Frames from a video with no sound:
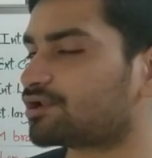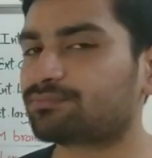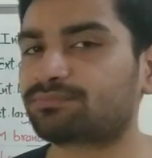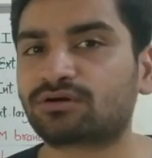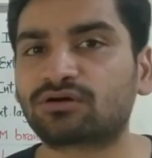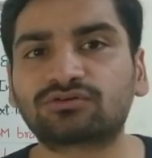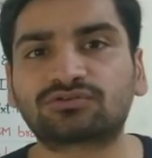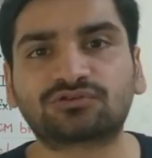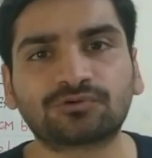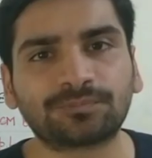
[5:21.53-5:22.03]

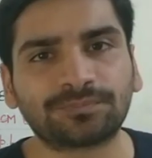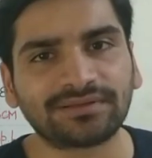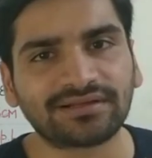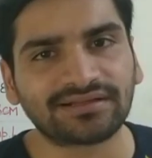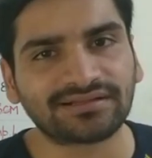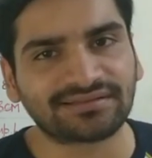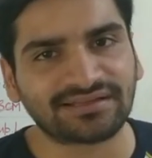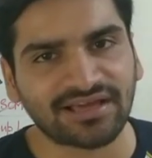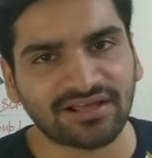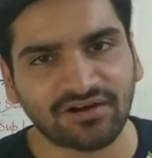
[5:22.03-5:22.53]
about
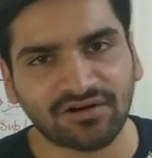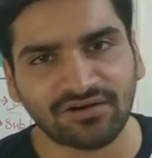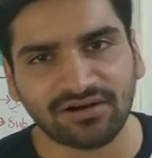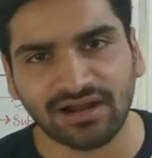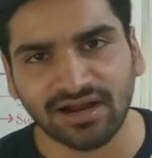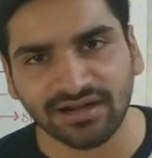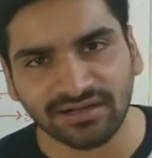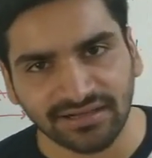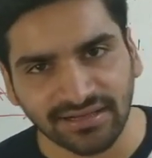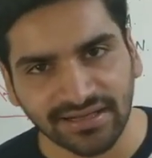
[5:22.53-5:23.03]
superior thyroid
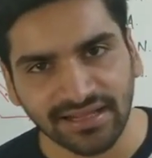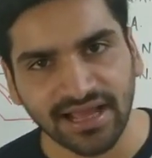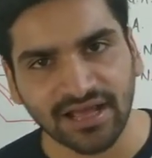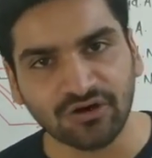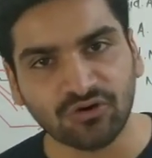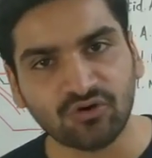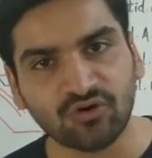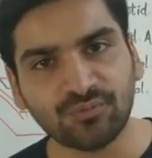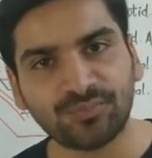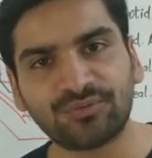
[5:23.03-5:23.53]
artery. I
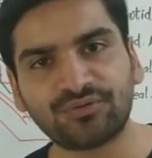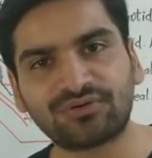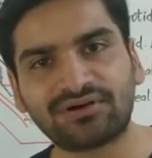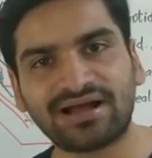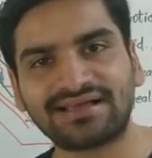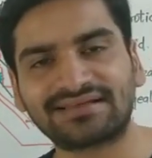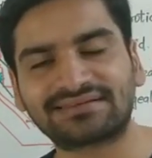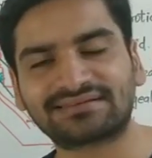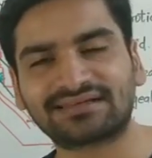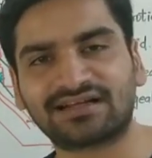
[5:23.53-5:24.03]
hope you
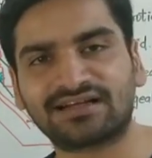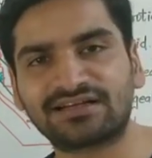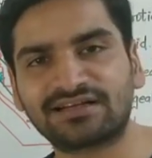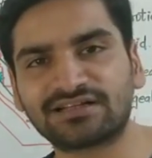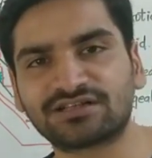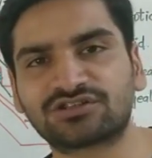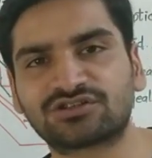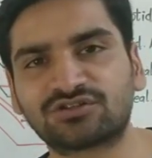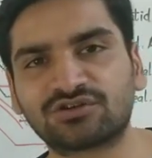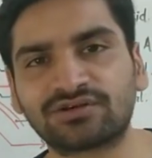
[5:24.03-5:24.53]
guys
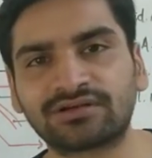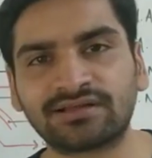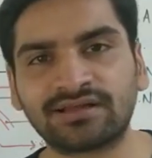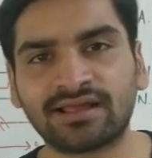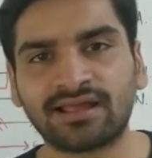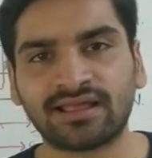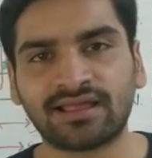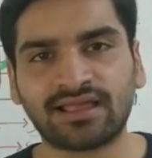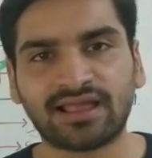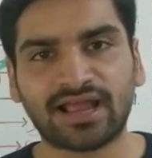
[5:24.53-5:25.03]
understood,
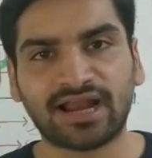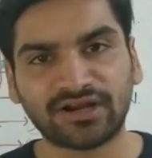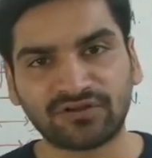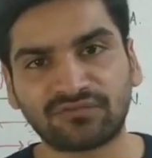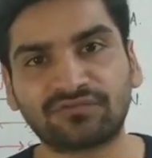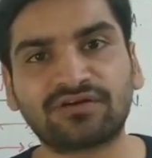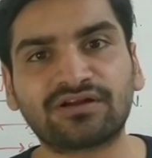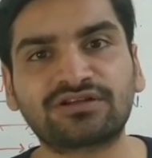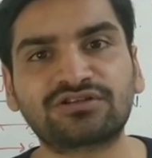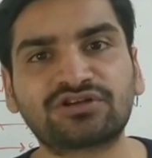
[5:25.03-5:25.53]
and
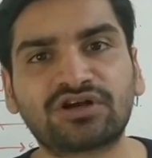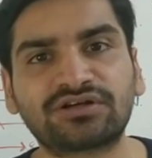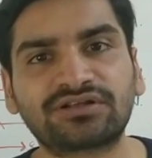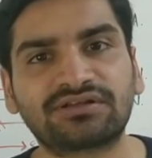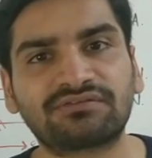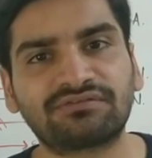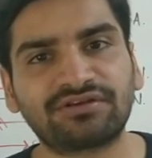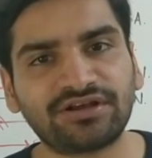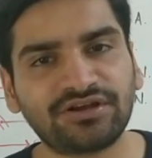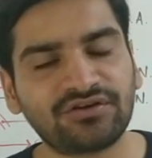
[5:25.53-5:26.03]
if you enjoyed
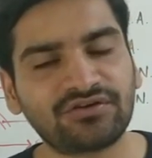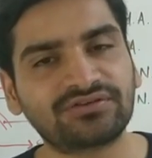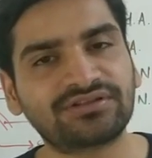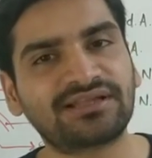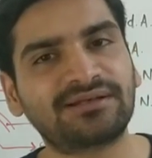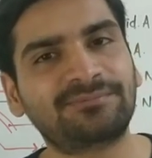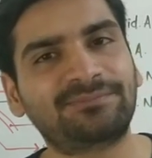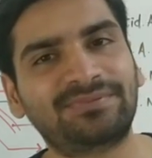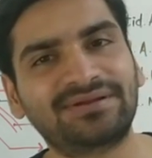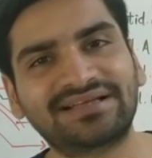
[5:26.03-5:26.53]
the video,
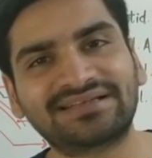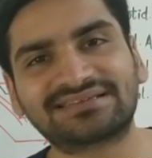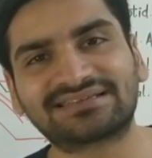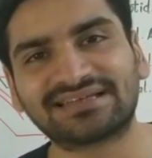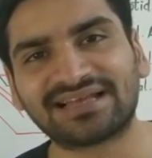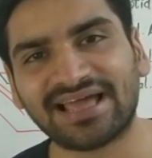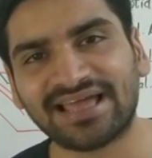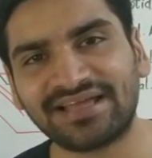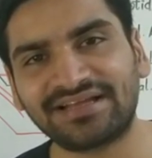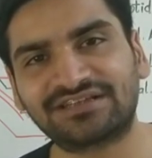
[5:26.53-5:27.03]
then please
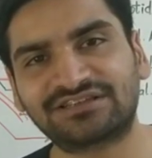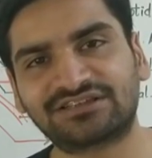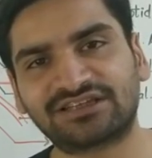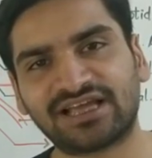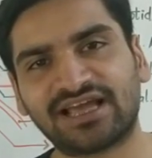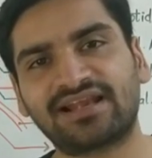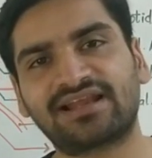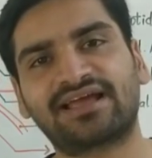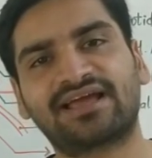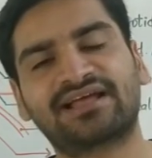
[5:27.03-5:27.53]
like,
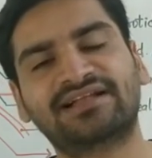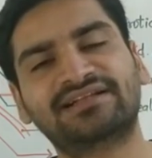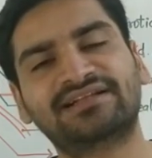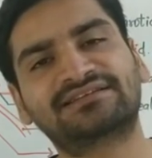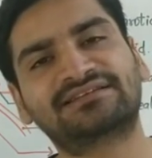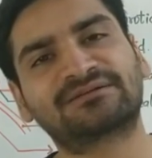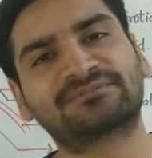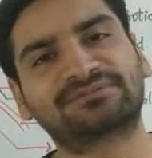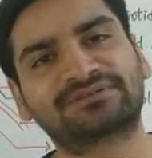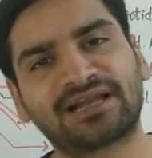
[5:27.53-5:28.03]
share and
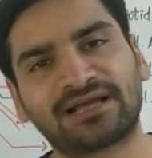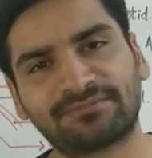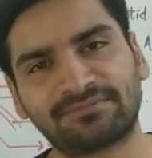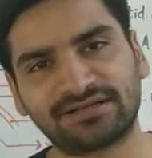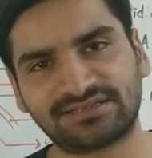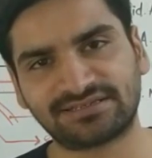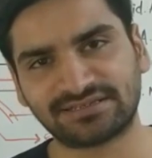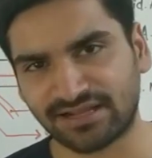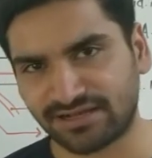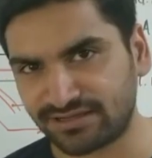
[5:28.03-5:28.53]
subscribe
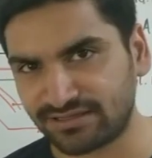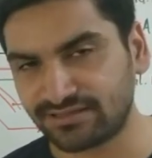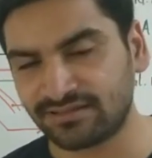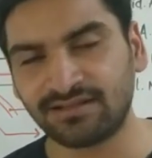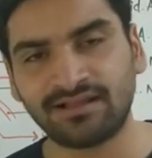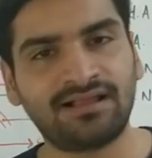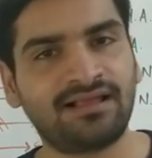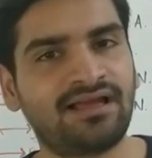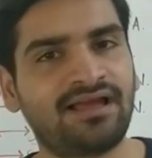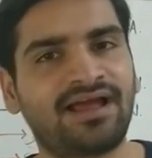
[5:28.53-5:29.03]
our channel,
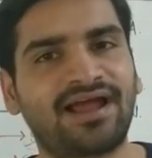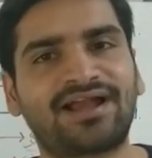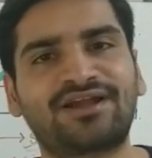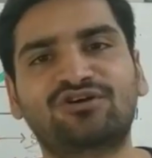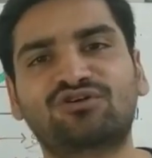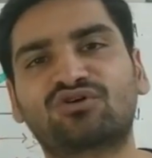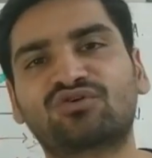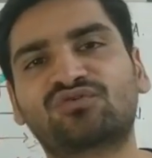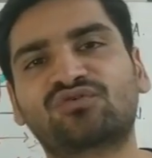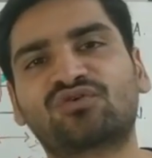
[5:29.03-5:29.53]
and
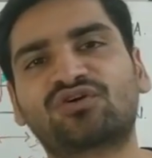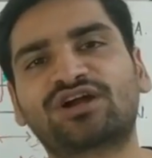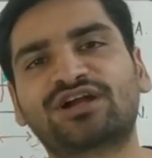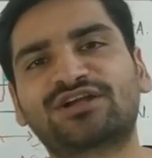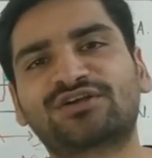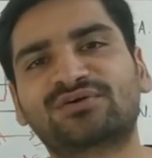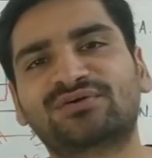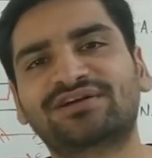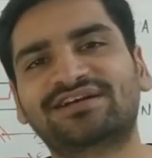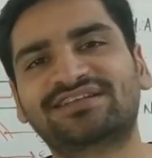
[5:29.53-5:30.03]
don't forget
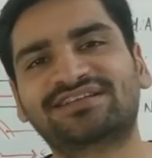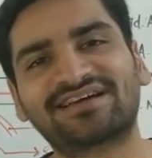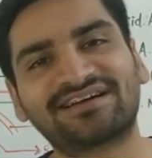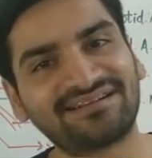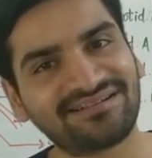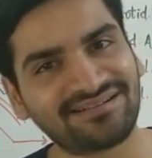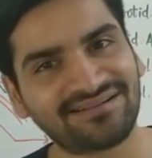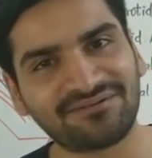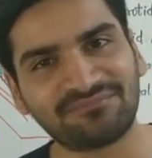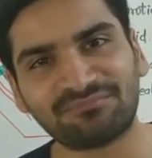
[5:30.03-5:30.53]
to hit
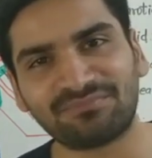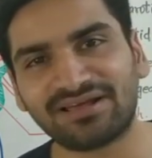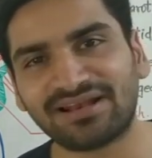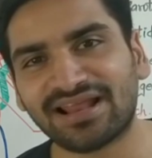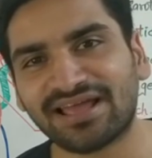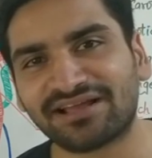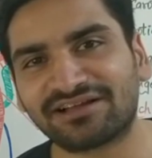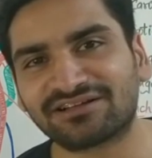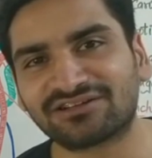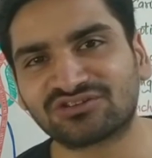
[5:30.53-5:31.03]
the bell
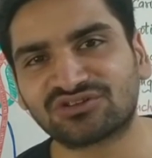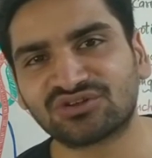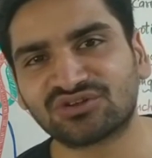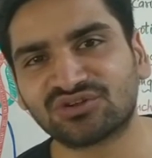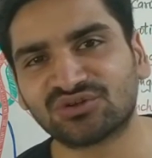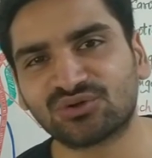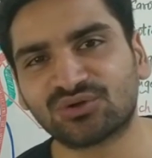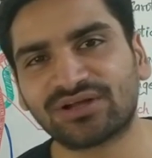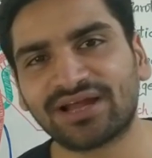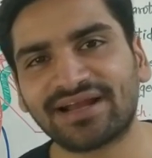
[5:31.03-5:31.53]
icon so
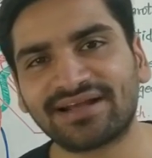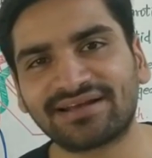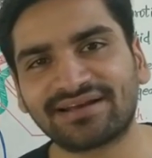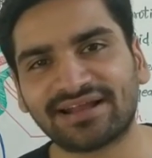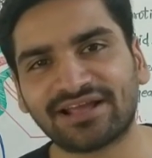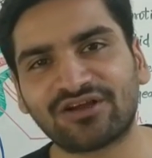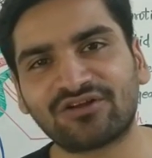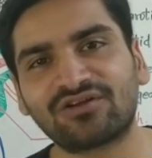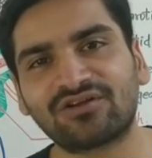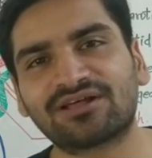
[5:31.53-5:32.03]
you get
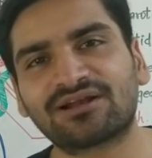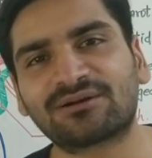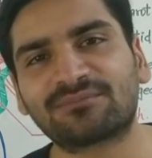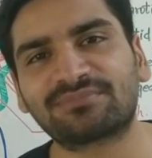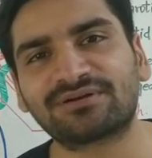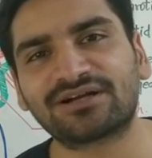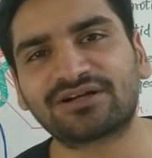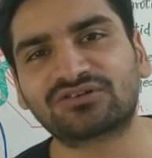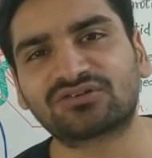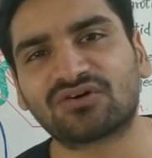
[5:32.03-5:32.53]
regular
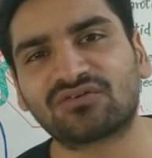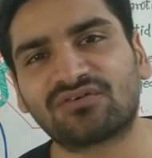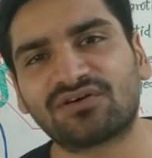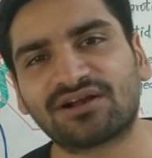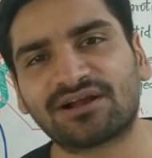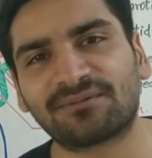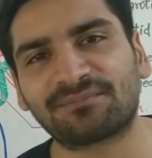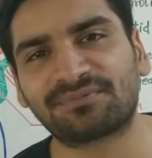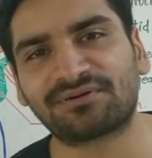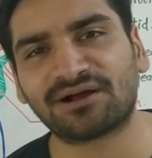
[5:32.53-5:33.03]
updates of
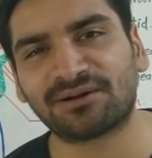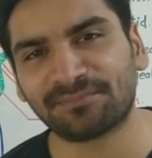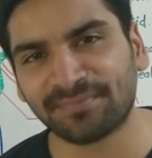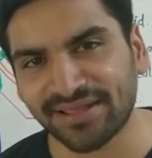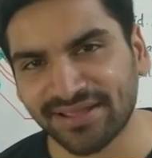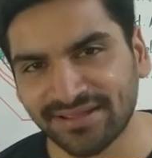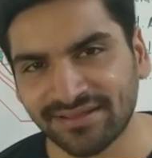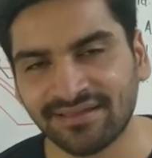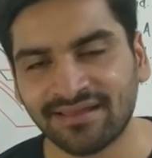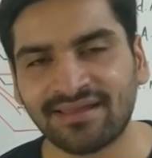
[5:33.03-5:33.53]
our
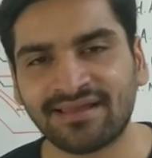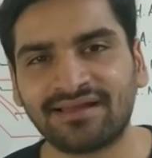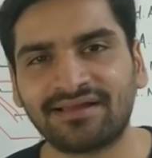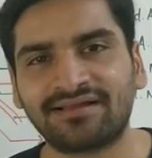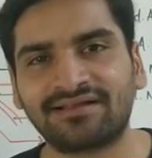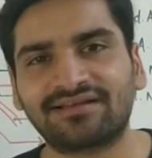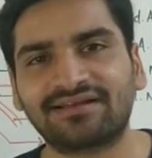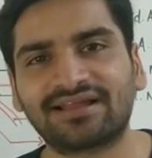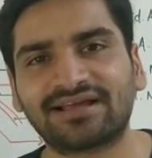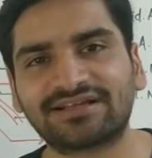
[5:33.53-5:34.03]
upcoming
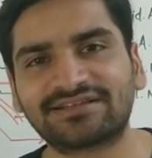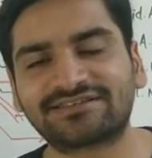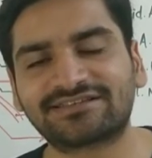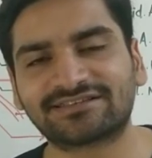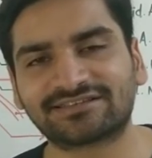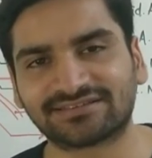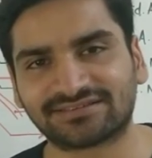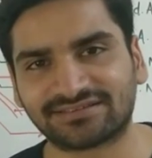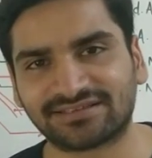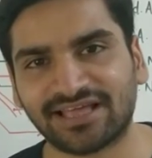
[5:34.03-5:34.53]

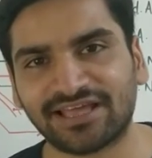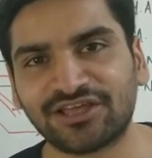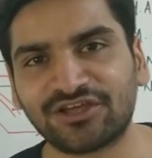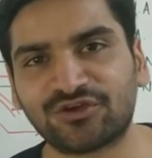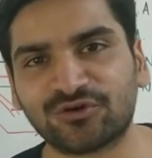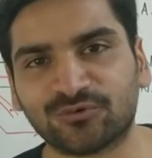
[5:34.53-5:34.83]
lectures. Thank